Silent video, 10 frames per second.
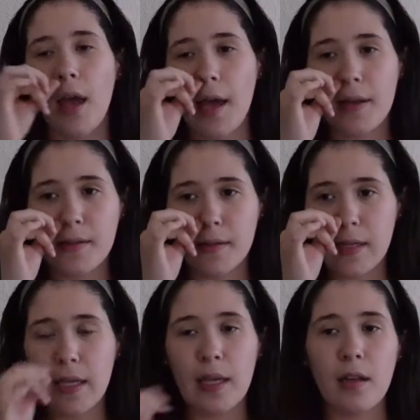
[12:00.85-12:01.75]
and
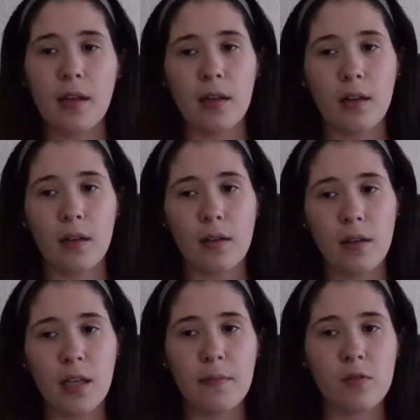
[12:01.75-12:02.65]
singing the
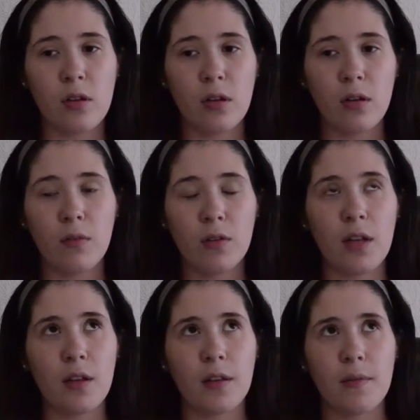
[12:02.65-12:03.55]
theme song. Well,
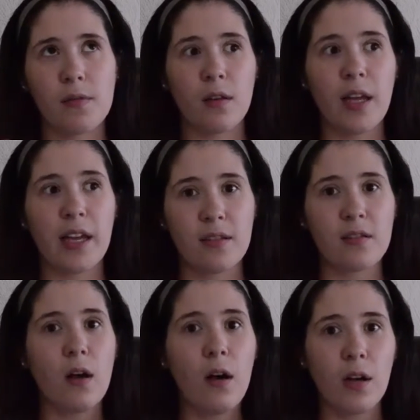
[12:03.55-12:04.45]
not the theme song, like a
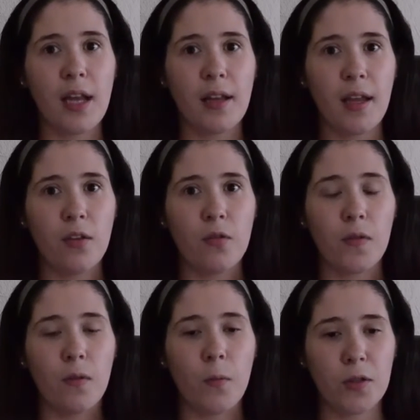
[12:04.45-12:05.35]
song that they
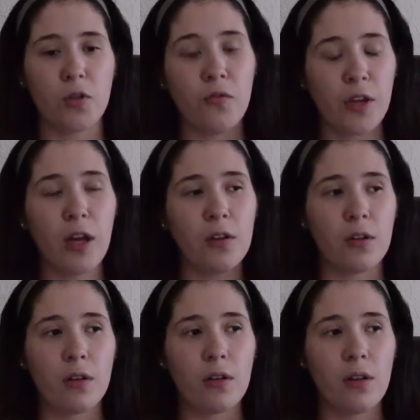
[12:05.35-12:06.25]
use in Wander Over
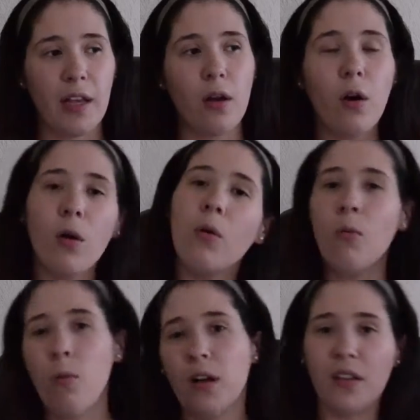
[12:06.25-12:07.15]
Yonder, like
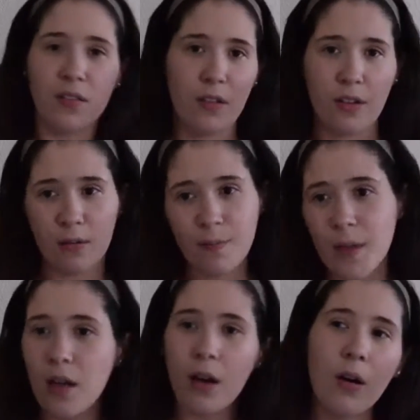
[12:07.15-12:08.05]
"Oh Wander
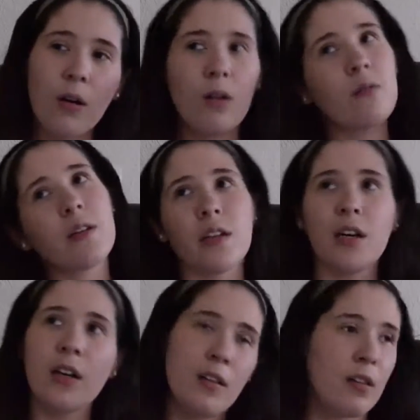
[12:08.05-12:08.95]
over
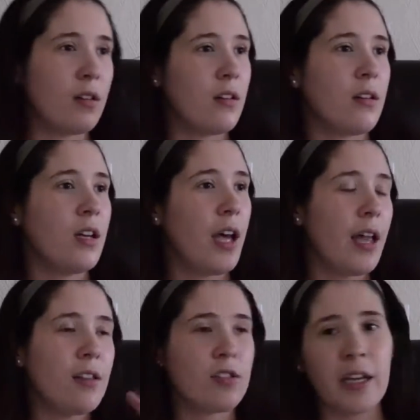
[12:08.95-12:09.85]
yonder
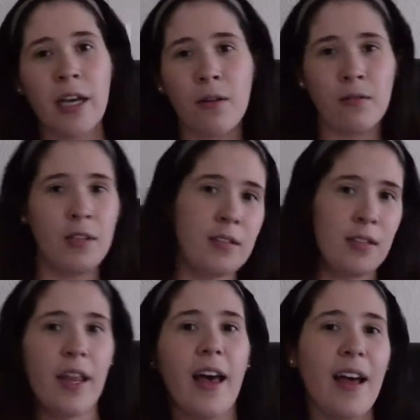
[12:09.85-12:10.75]
and check out this
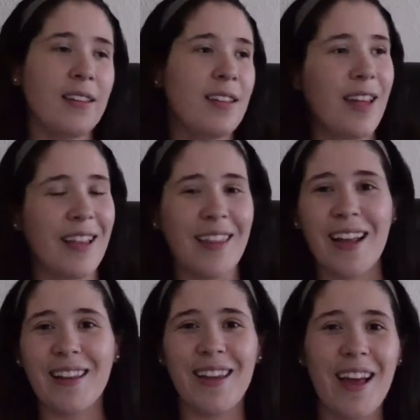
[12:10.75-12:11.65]
and that." Like
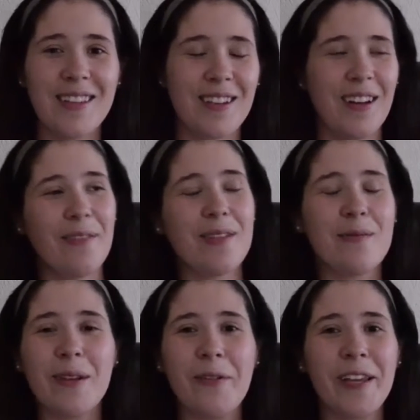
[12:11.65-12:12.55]
that song. It was
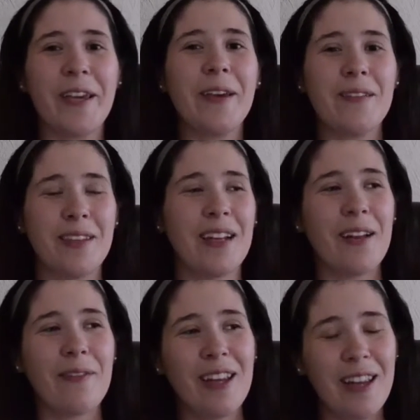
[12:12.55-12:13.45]
really really cute, and
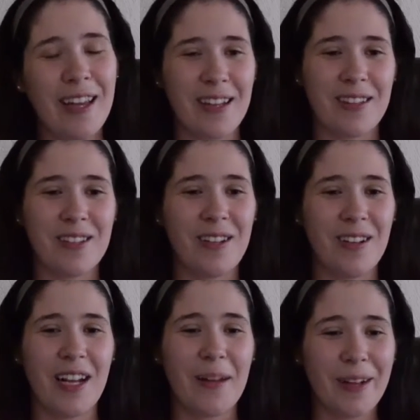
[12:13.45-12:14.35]
I really like that
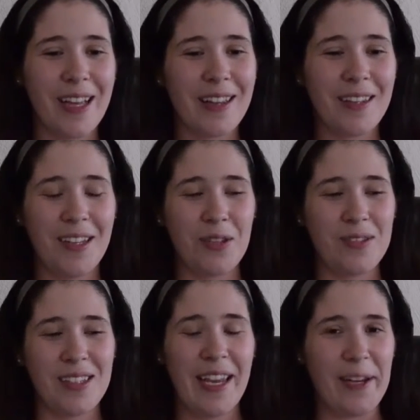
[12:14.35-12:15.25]
song, and I'm glad that they
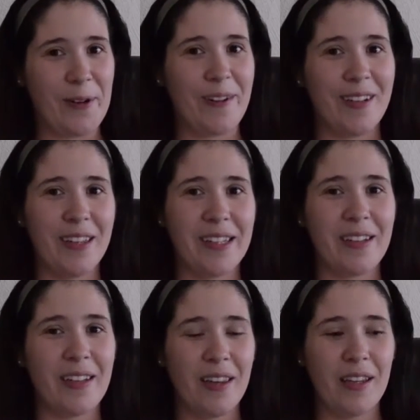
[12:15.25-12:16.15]
used it later on in the
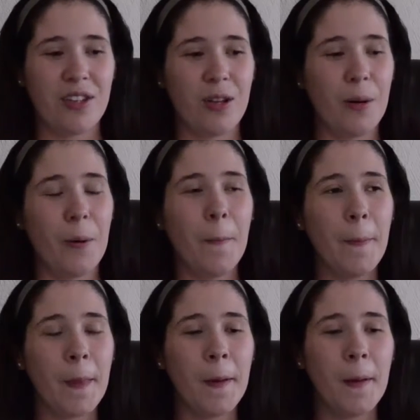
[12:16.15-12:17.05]
show.
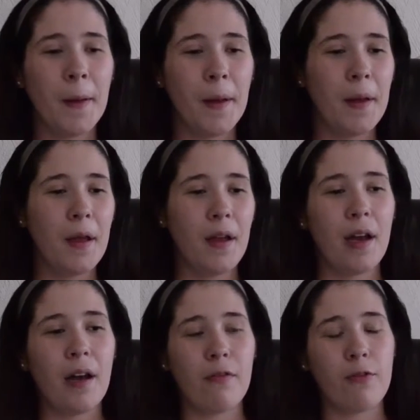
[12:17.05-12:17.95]

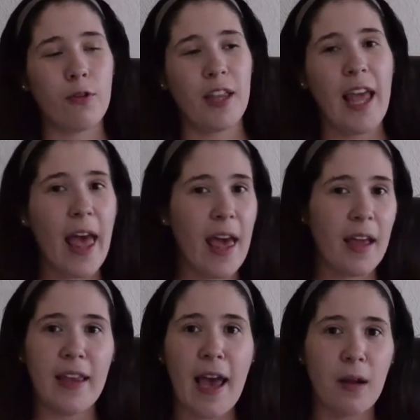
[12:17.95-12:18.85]
For The
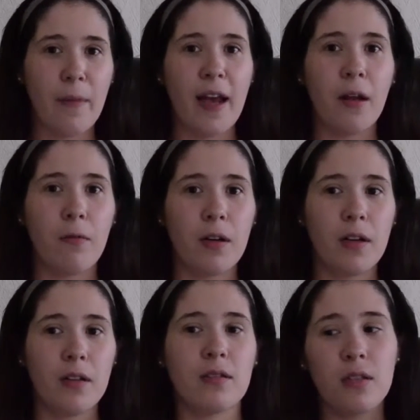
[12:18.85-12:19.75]
Egg, the animatic
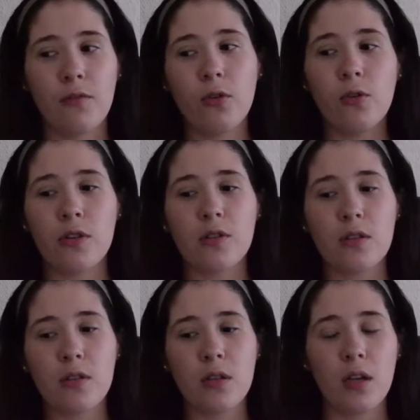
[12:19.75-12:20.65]
was, of
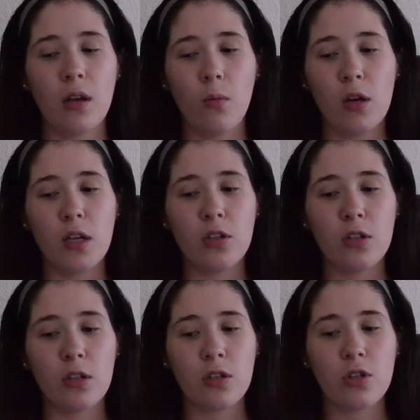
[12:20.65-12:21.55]
course,
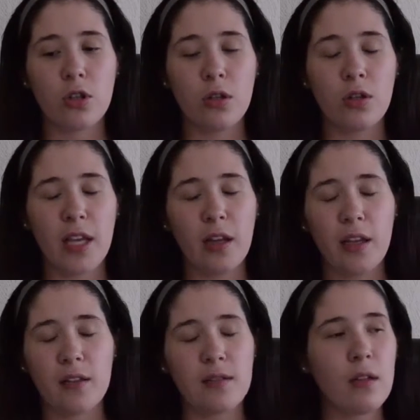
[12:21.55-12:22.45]
Wander
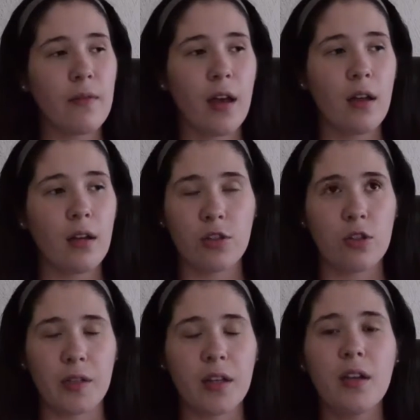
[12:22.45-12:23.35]
telling Sylvia, not
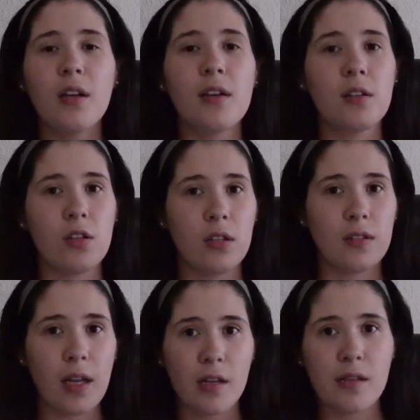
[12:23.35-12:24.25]
showing, is
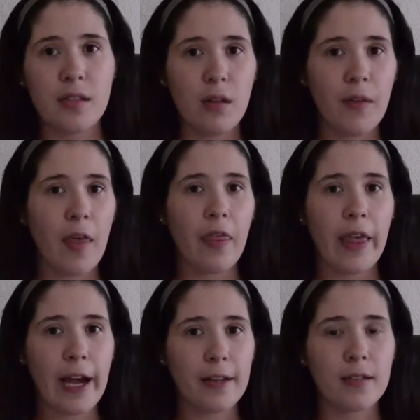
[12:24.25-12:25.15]
telling Sylvia
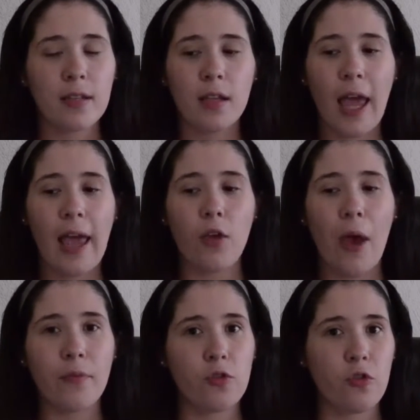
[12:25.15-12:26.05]
that, hey, you
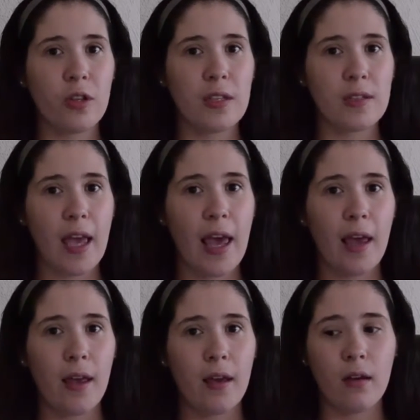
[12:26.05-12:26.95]
have to treat this
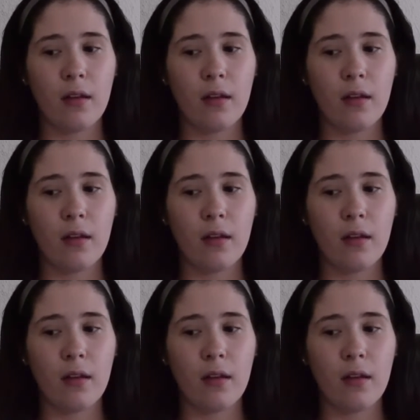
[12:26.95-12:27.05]
egg